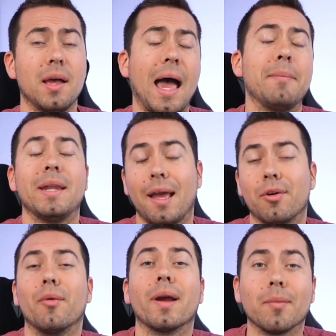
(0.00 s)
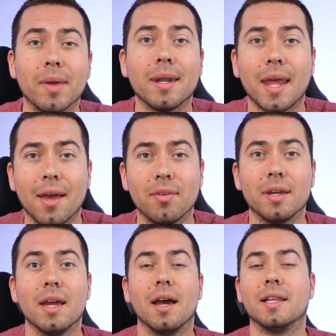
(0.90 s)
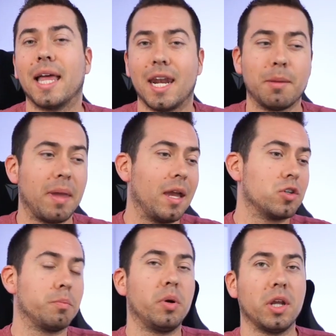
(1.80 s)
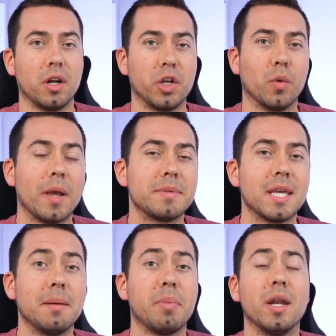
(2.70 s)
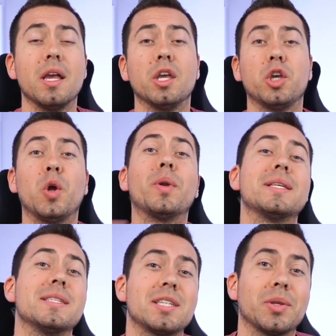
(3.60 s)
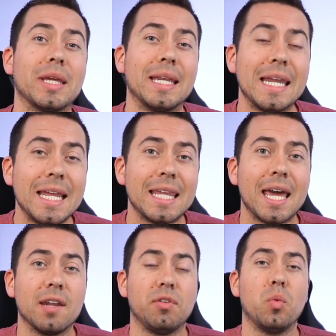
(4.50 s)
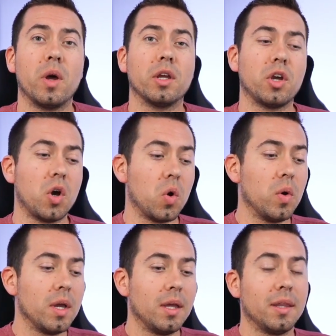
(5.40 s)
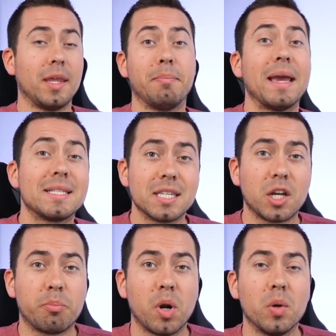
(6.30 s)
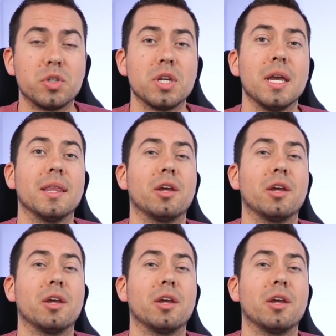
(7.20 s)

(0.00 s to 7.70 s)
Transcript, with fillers: I mean, I would recommend having a landing page or putting it on your website, but you don't necessarily need that if you wanna go the basic approach.